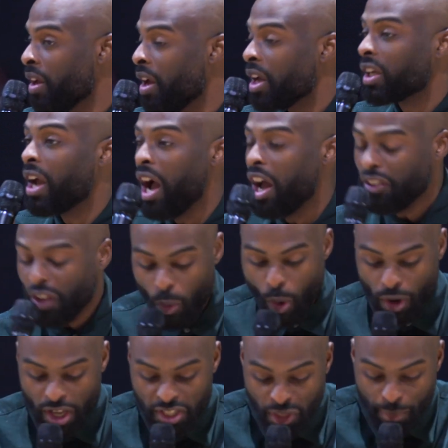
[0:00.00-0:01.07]
God don't
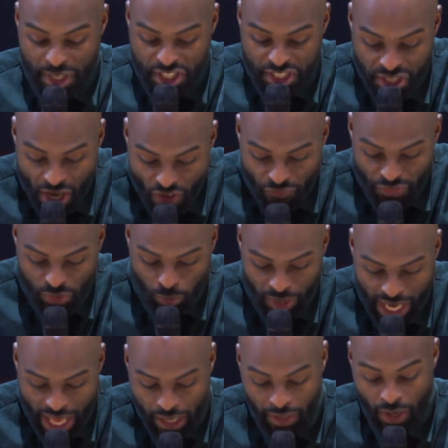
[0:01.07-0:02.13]
want us to be selfish with
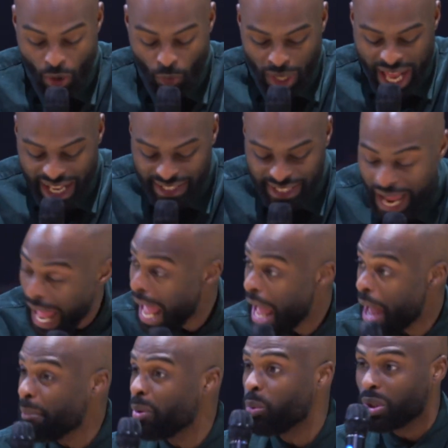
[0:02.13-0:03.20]
our
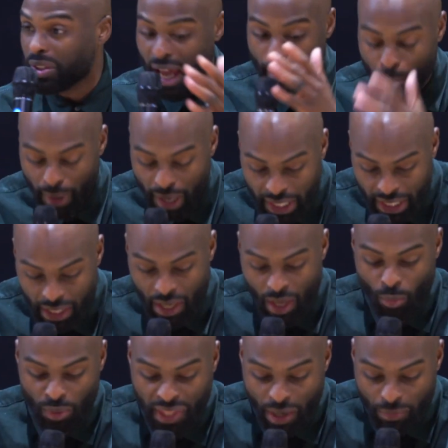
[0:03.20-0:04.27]
time, with our money,
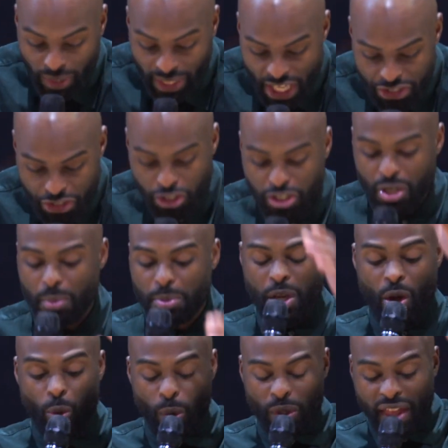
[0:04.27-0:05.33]
with our relationships,
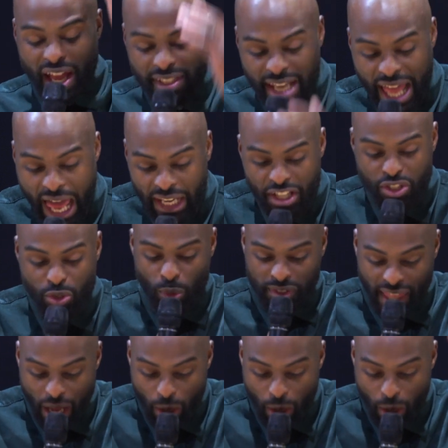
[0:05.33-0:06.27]
with our knowledge, with our